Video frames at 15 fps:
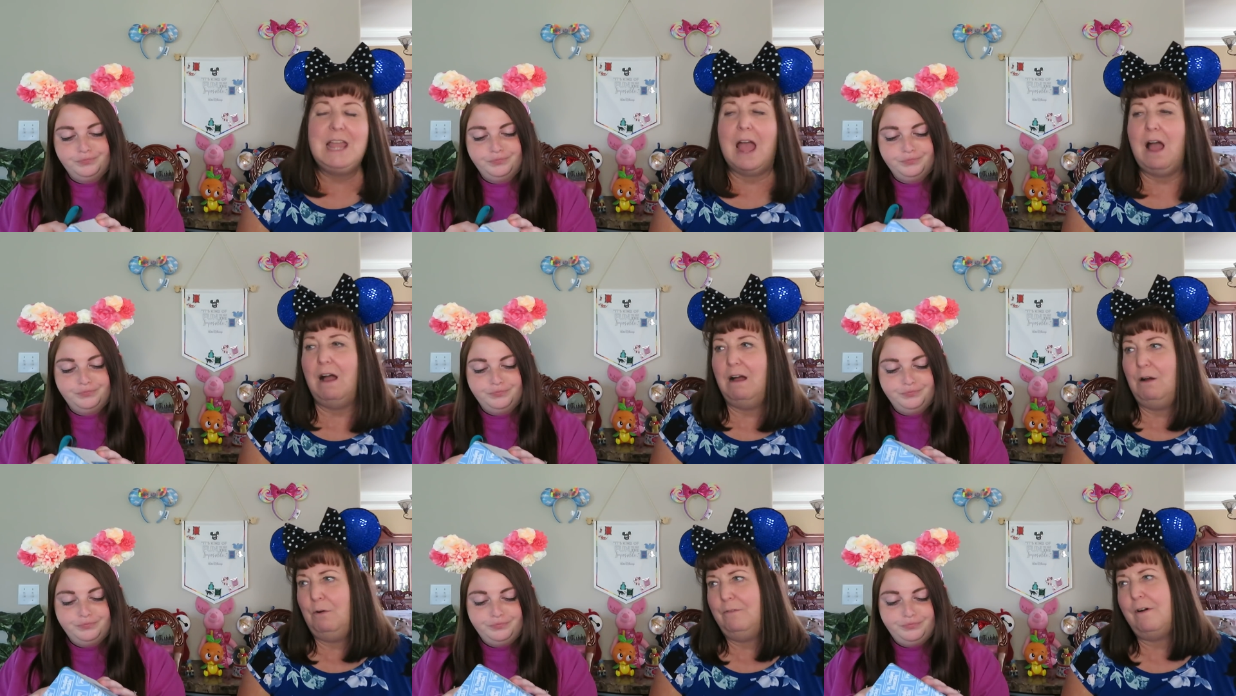
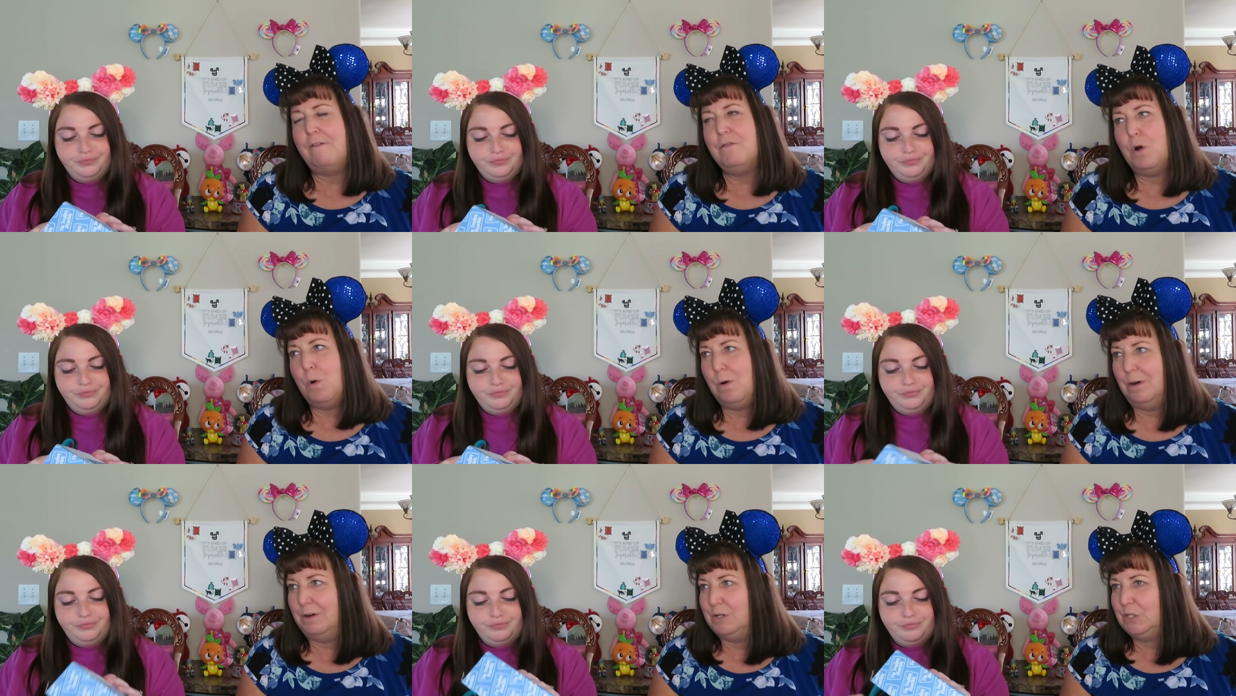Speaker 1: yeah, of
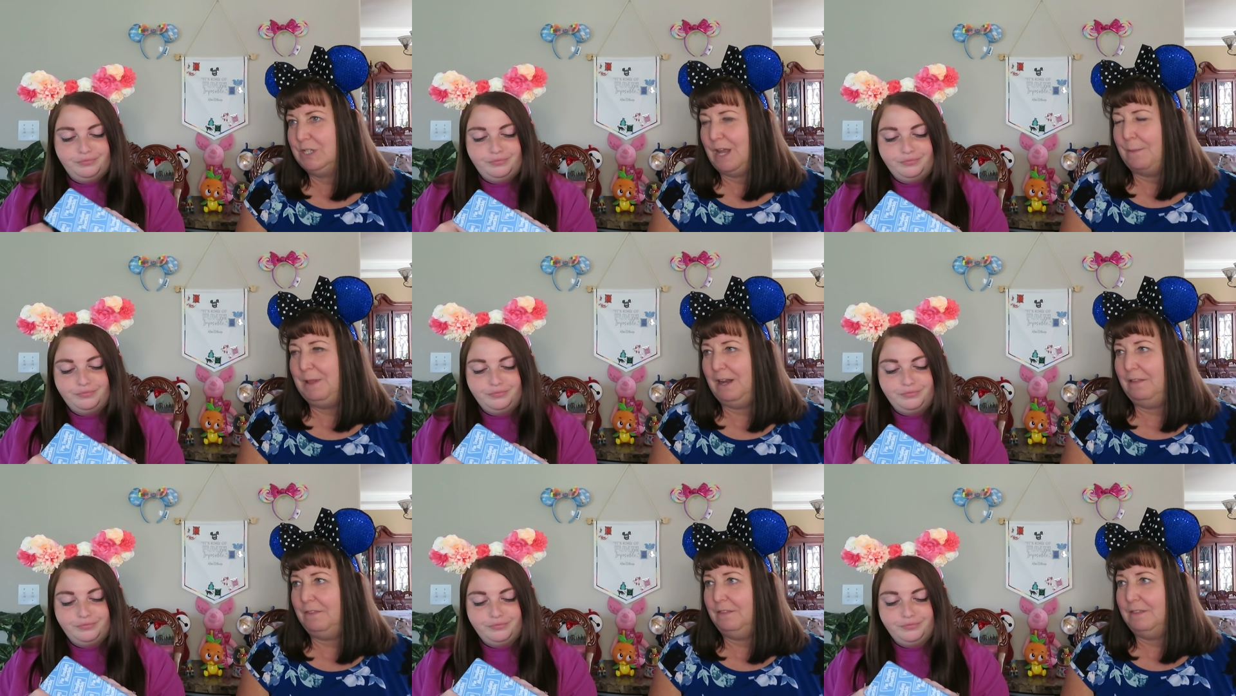course. I mean,
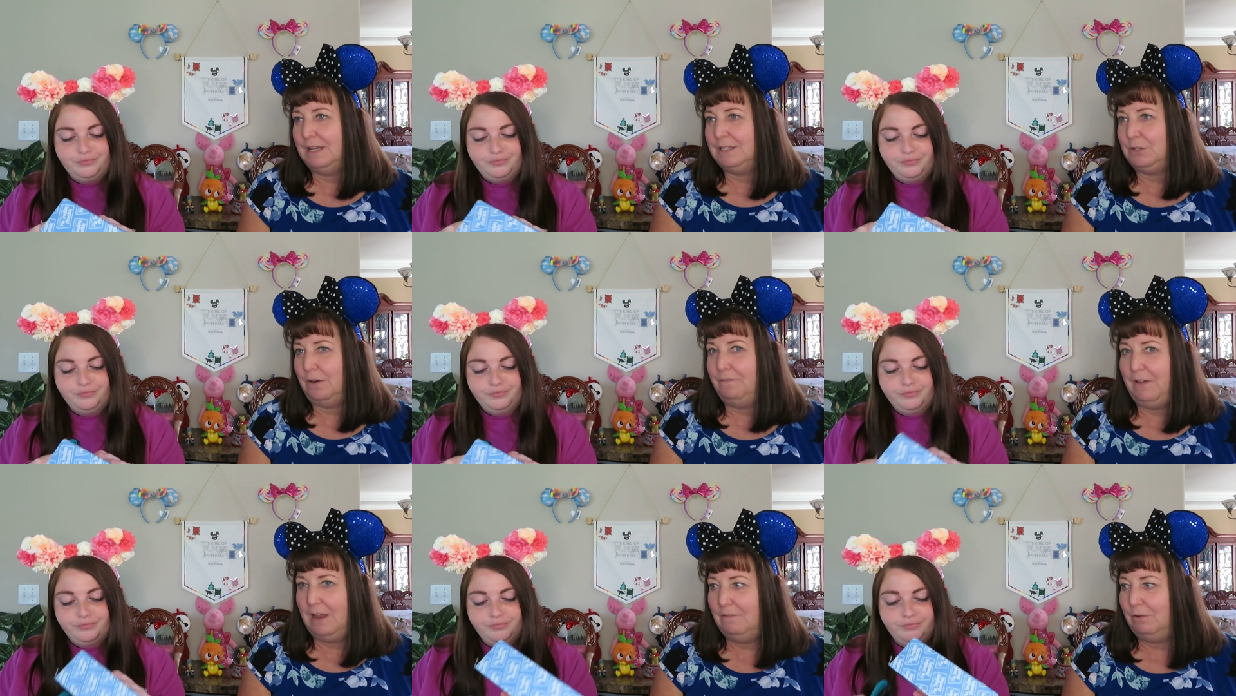I think that's our
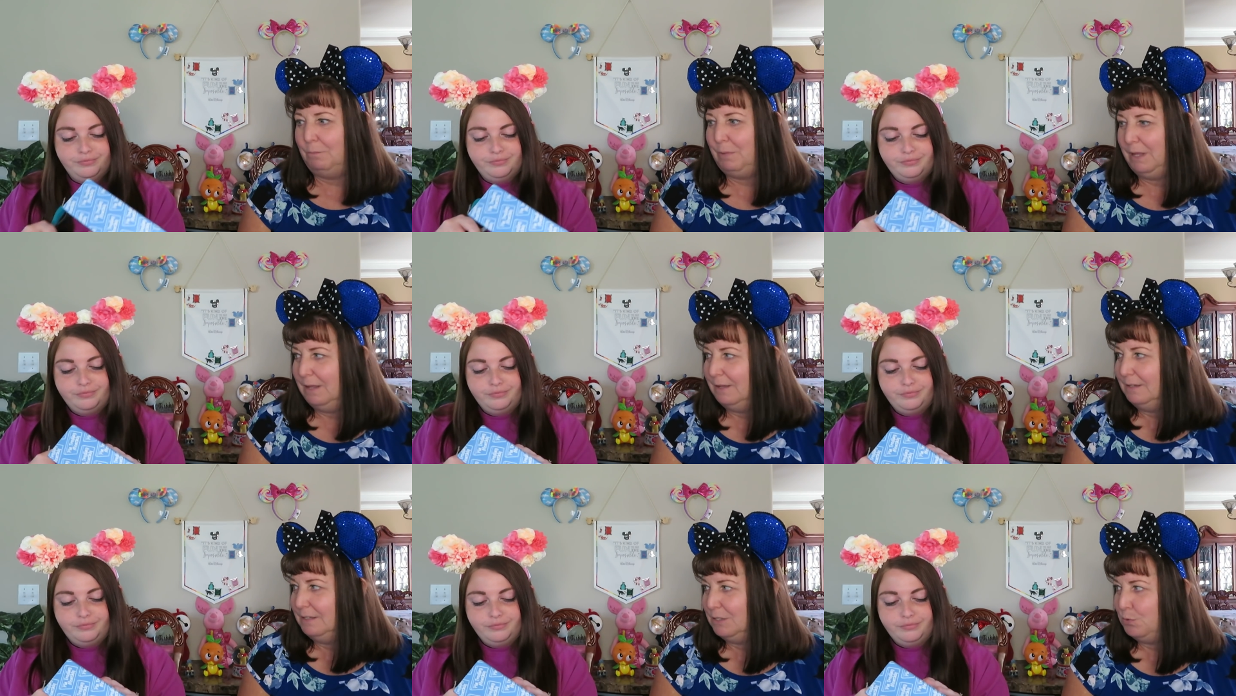favorite
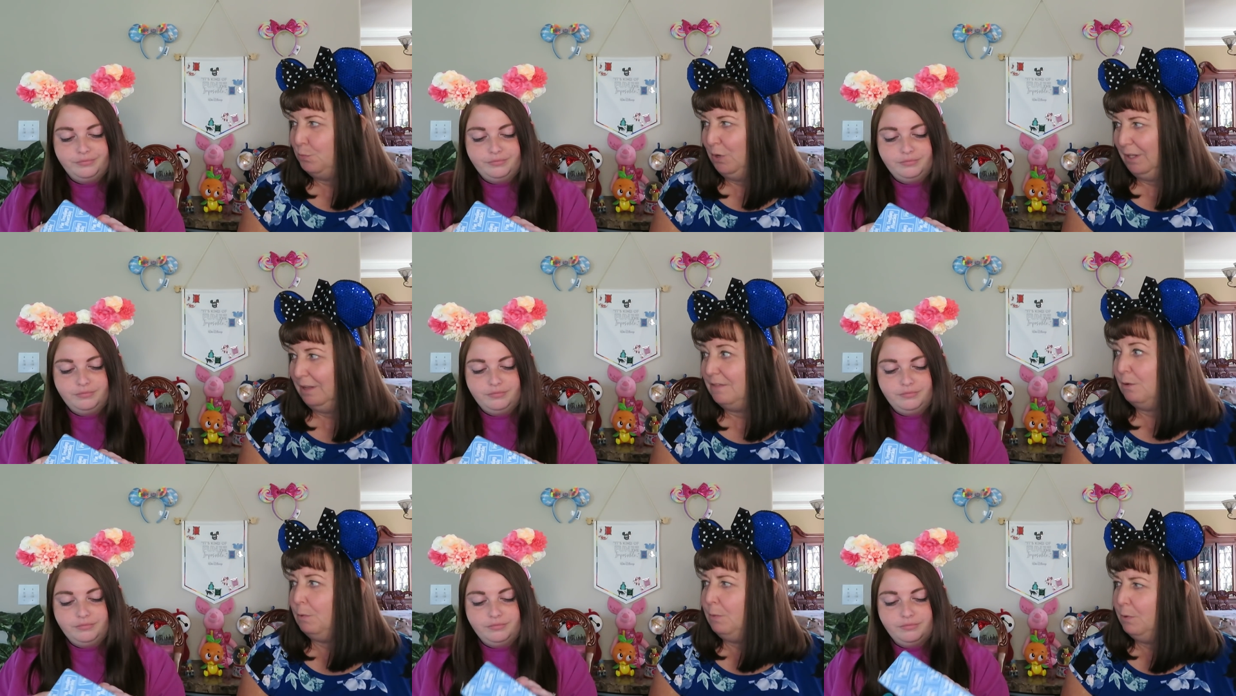pins, really,
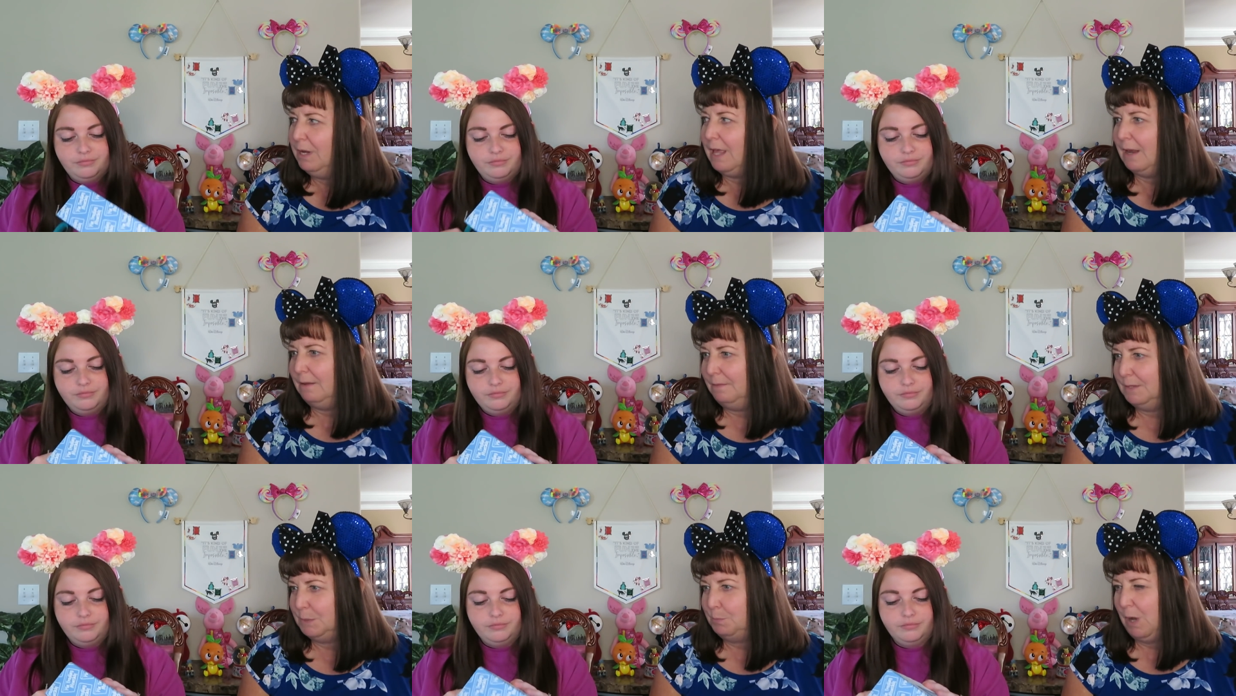that we would get in
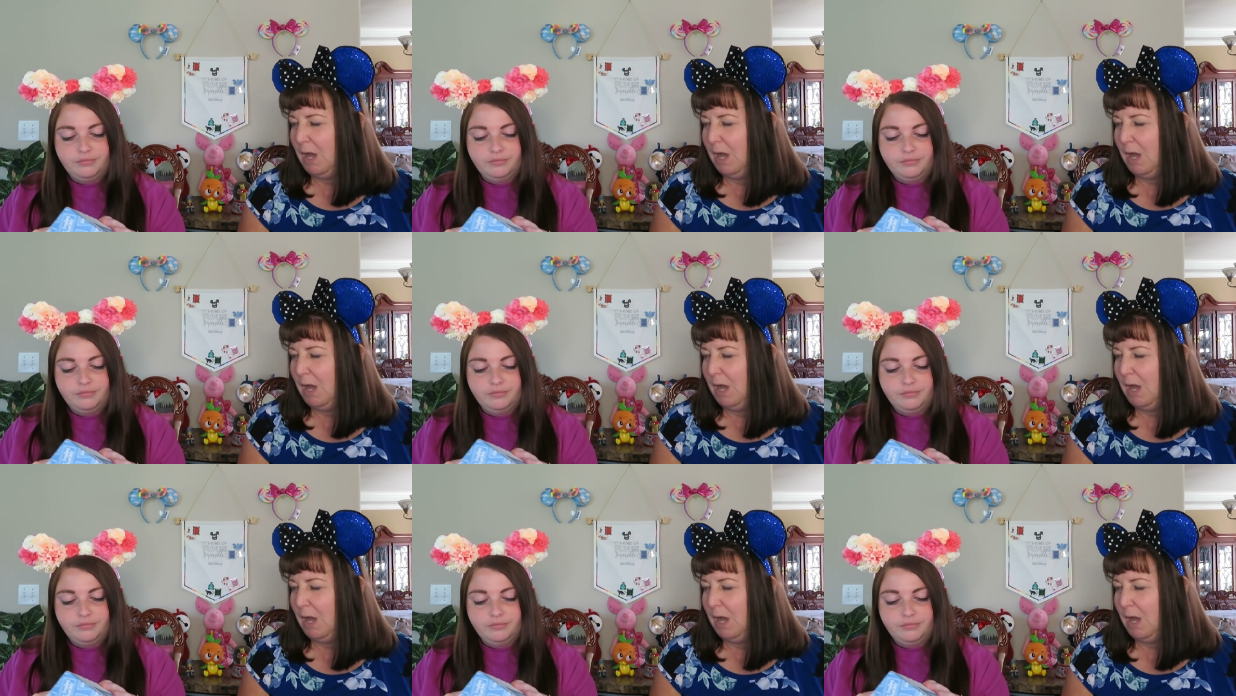this